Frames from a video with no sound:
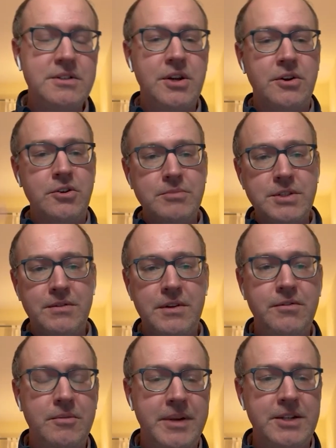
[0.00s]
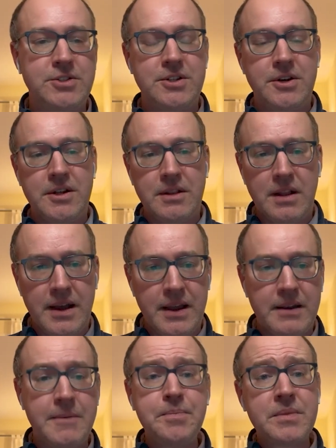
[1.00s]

tomes of information online